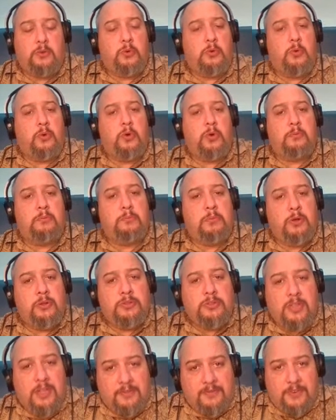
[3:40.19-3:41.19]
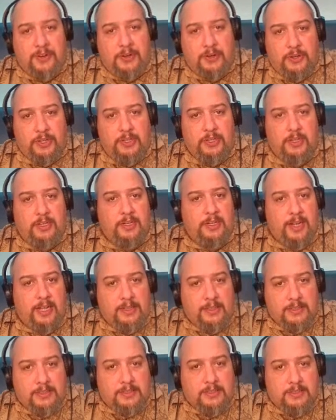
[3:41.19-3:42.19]
or multivariate
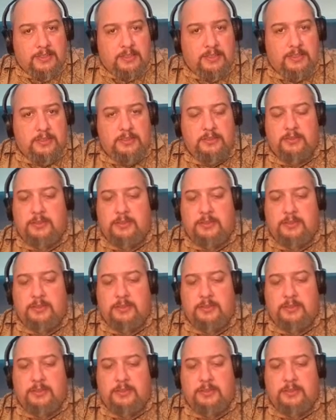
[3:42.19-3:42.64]
analysis,